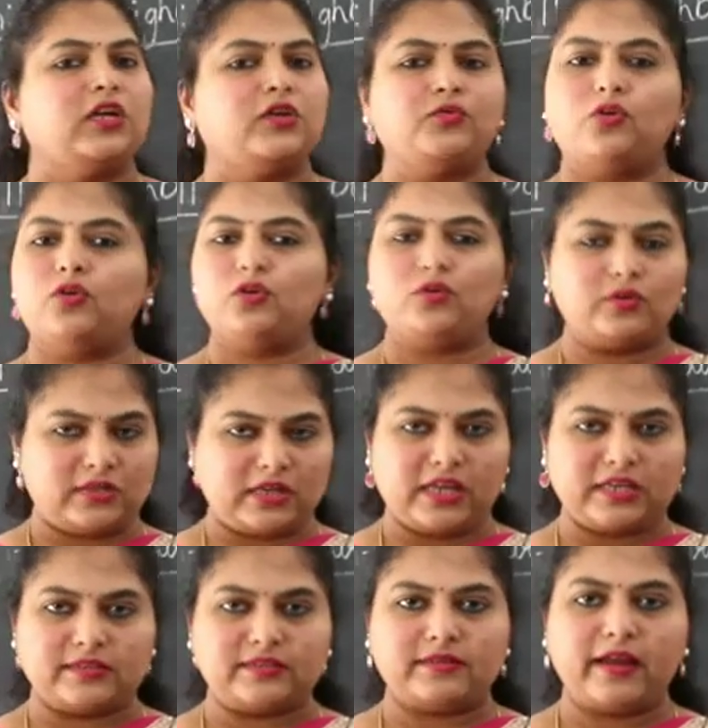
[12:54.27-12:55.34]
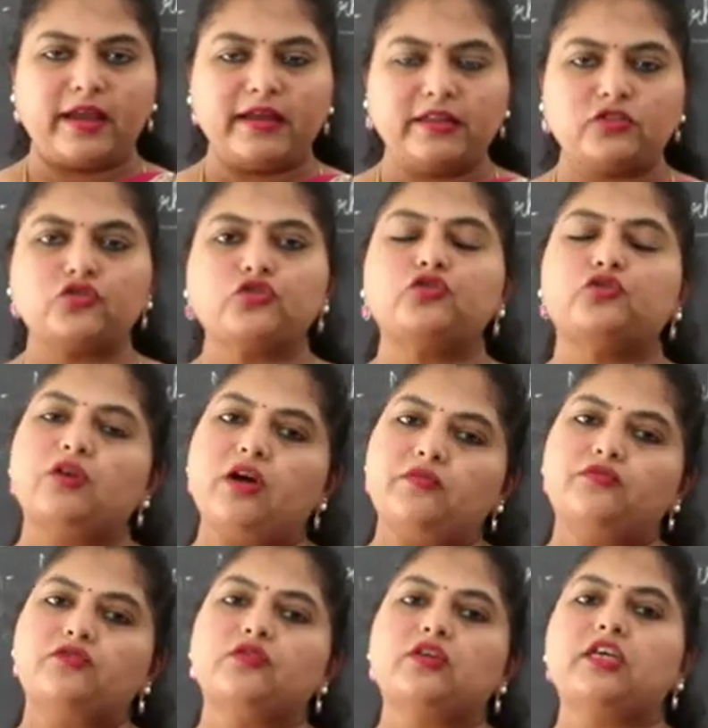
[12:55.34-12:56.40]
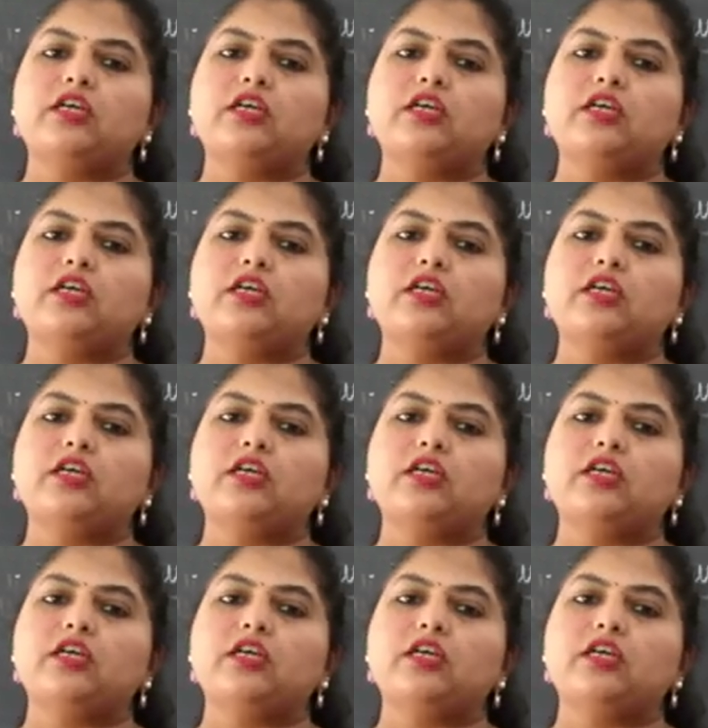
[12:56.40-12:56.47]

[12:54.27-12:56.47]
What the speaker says: It won't look nice, right? So you have to